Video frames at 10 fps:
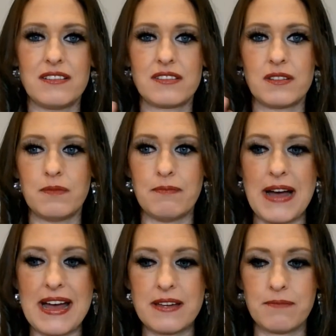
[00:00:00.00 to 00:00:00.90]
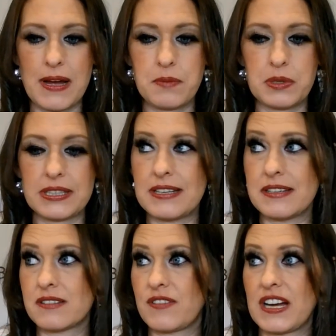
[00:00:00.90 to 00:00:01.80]
My book
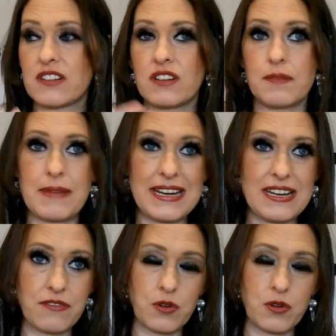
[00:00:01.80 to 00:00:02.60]
is found on many different